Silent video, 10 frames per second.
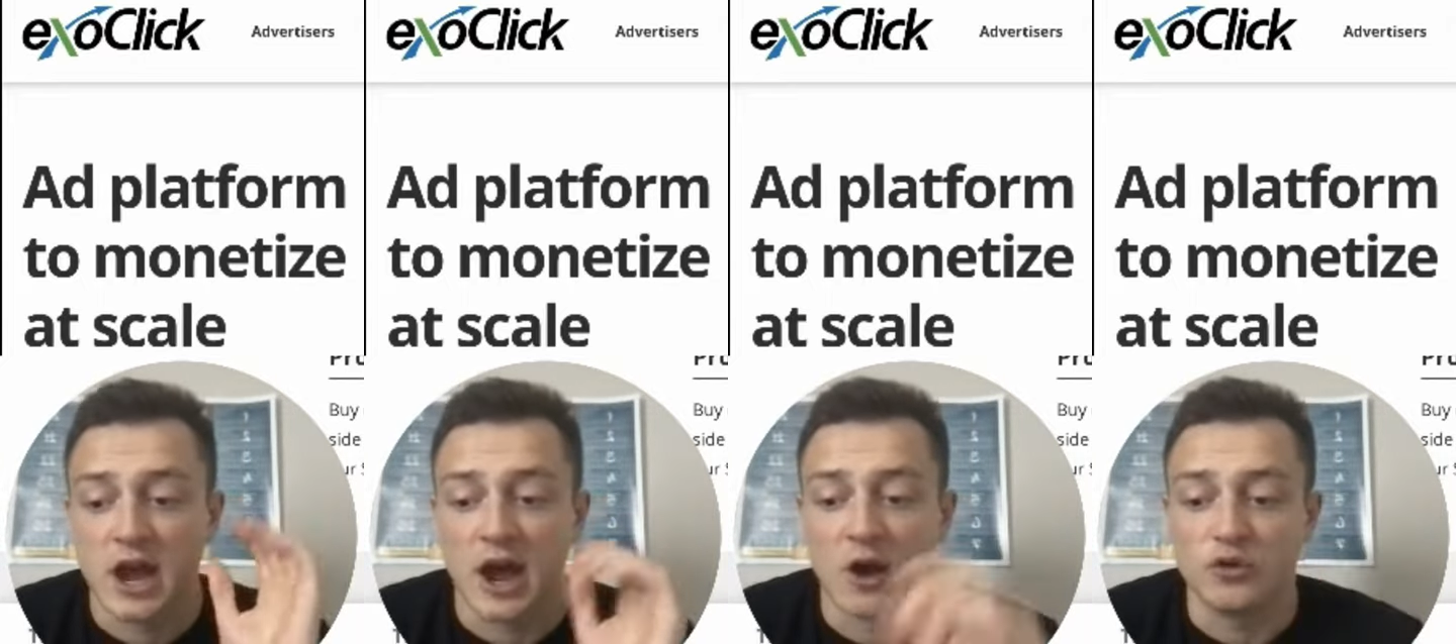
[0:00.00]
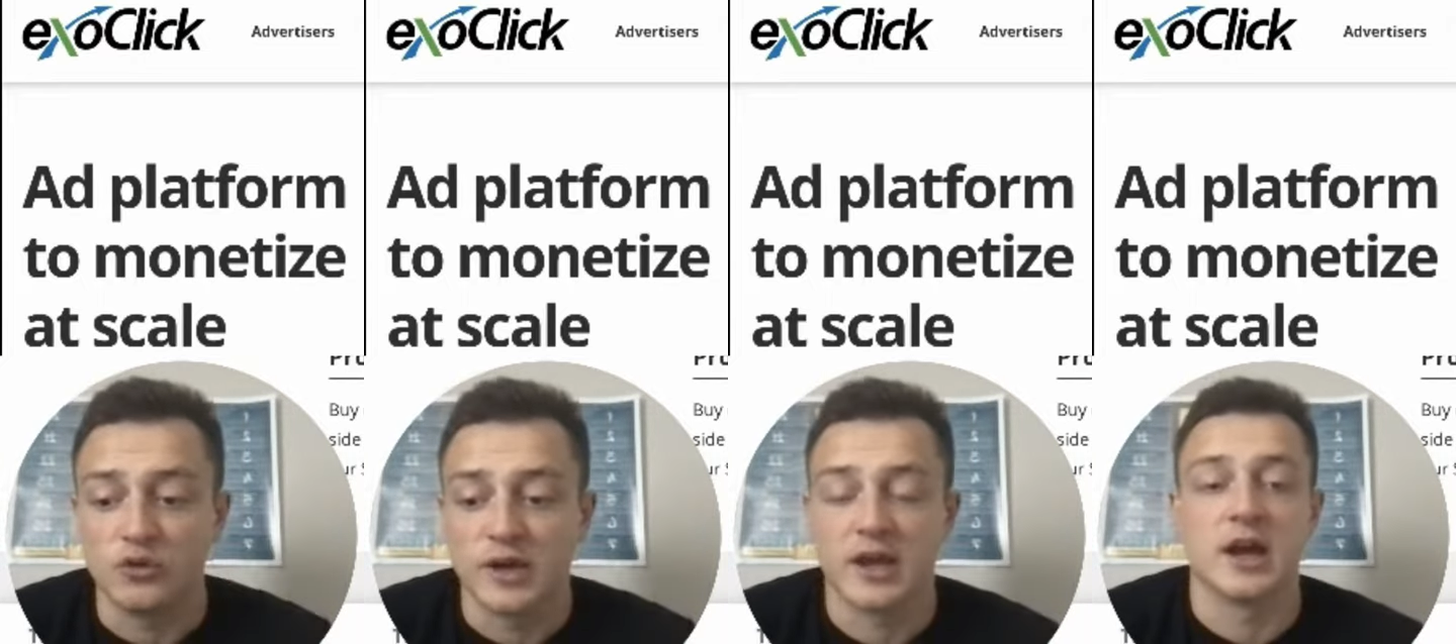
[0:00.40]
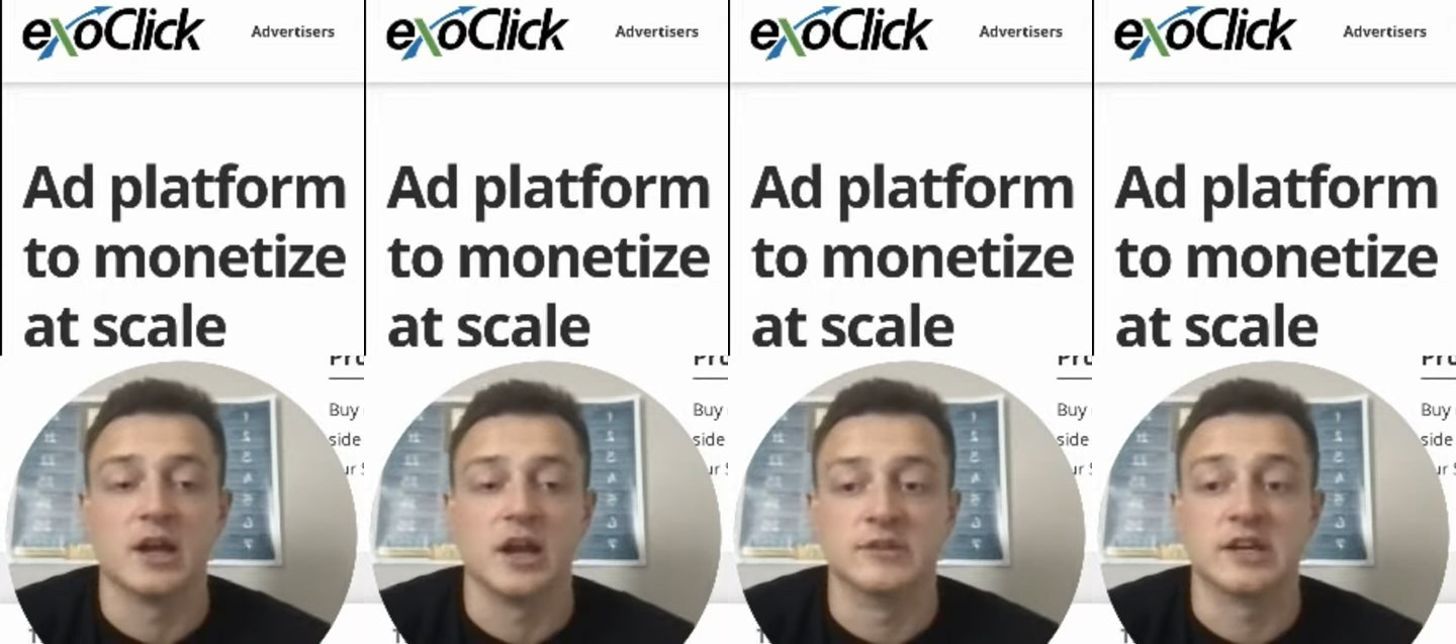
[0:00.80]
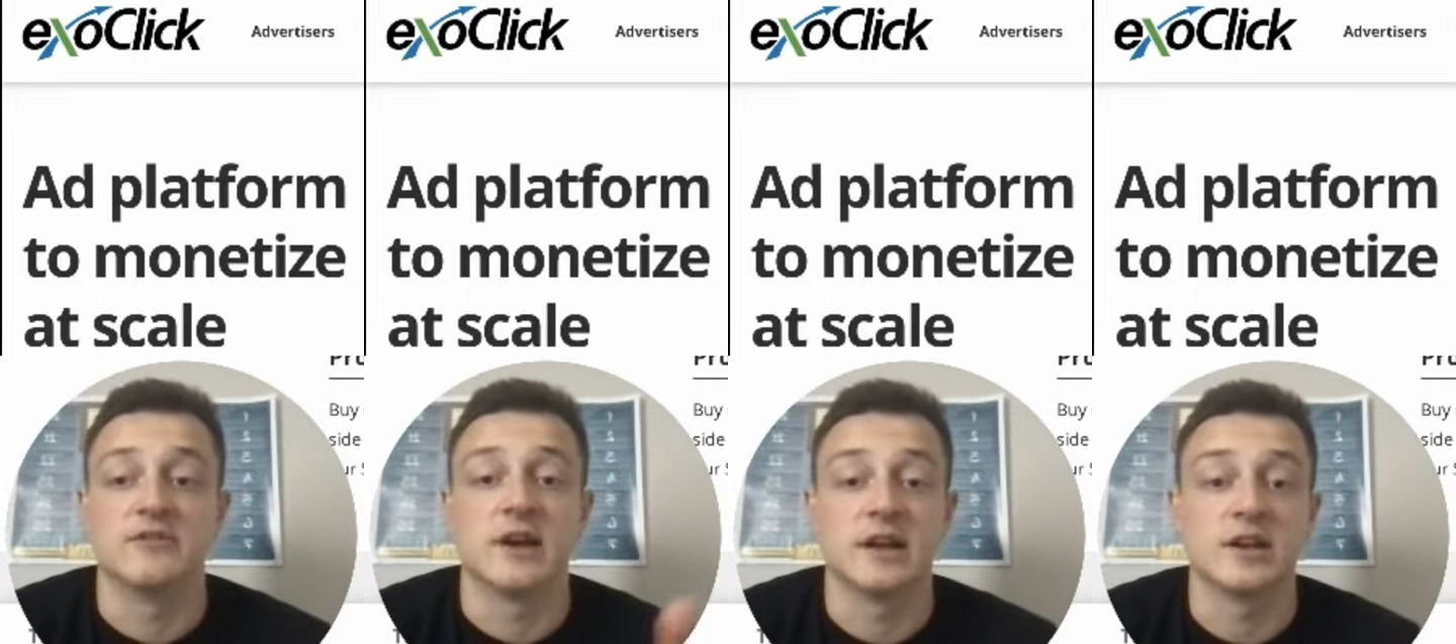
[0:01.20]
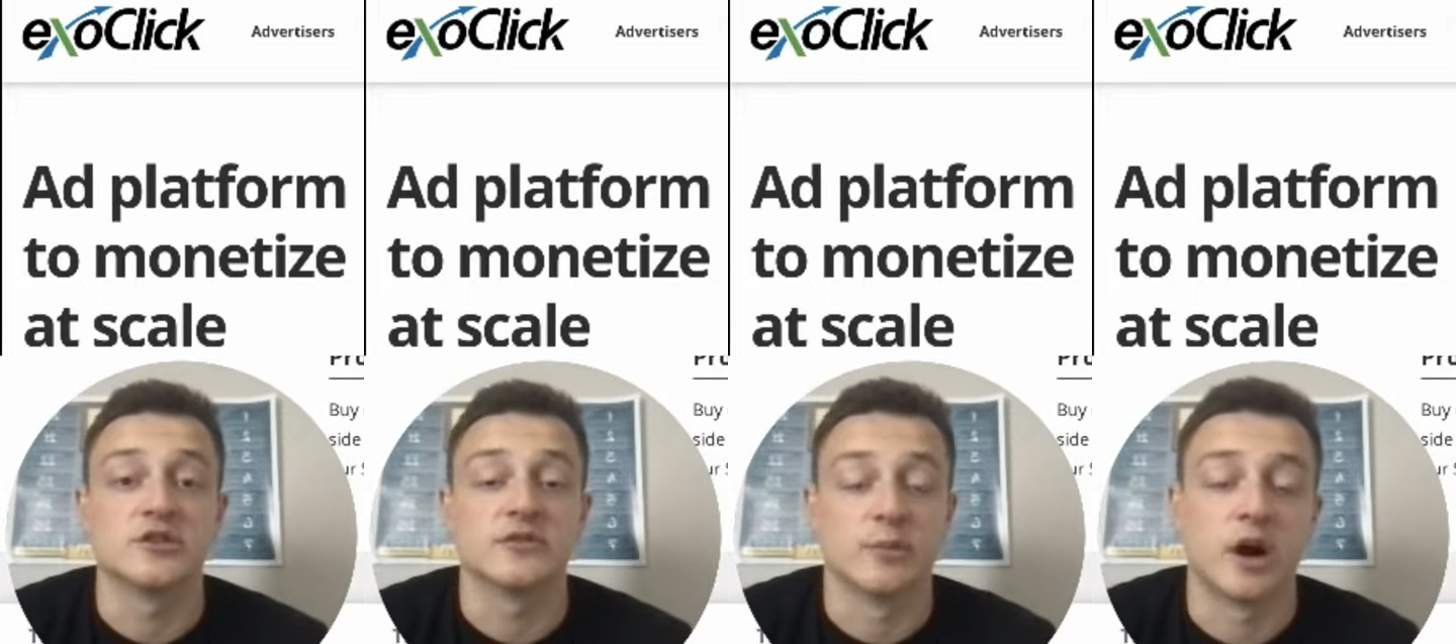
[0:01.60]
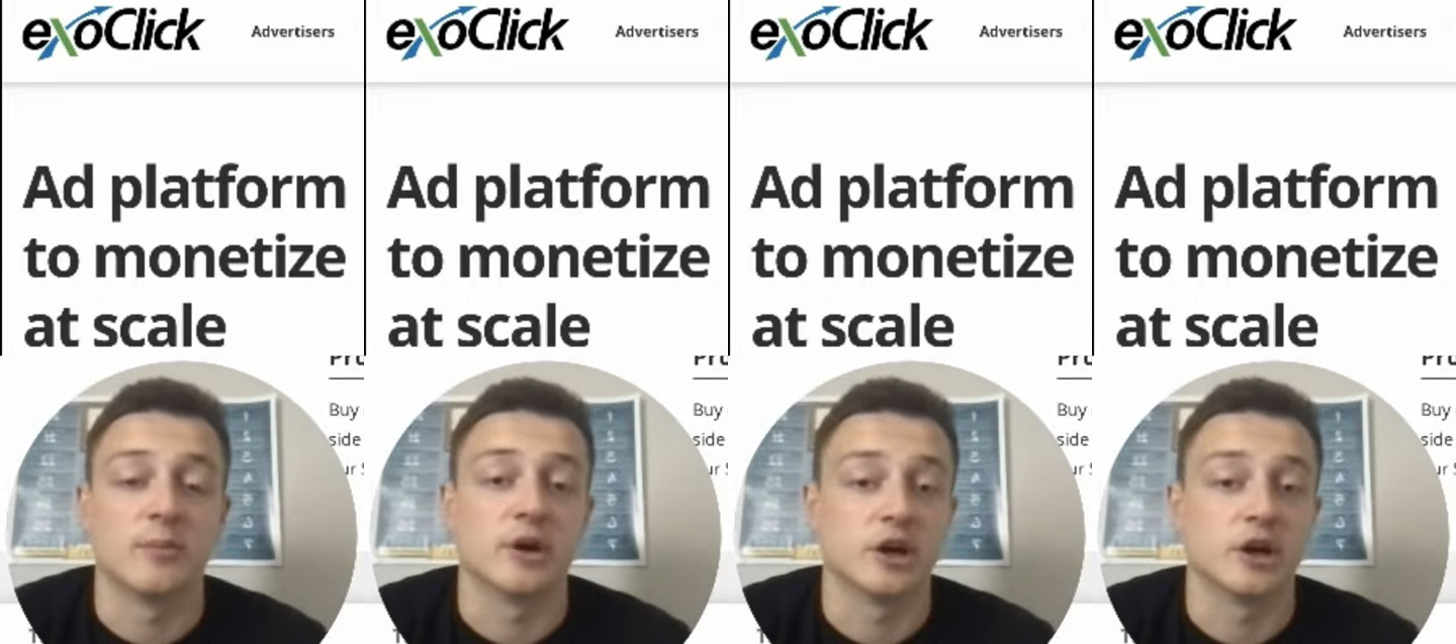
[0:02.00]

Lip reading: how you can take advantage of the pop